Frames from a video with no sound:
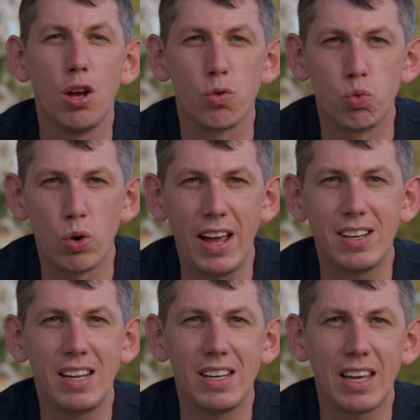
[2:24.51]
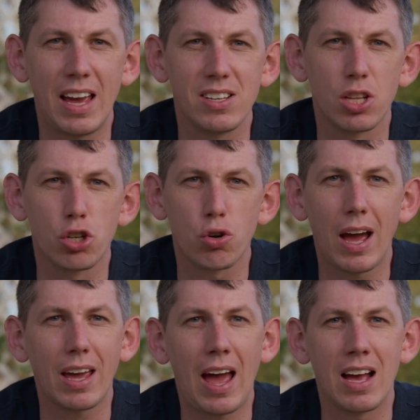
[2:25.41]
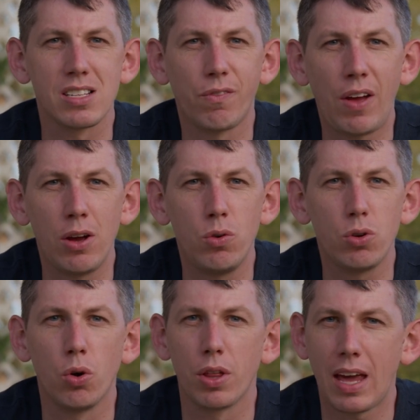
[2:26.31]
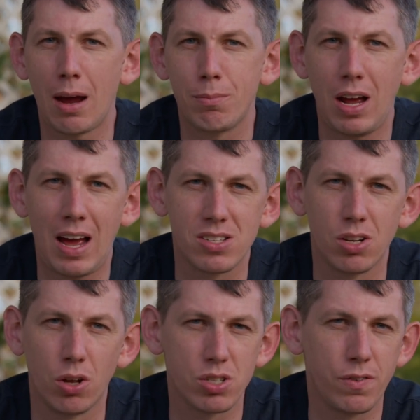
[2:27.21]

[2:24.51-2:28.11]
Red indicates the track has failed or the camera has lost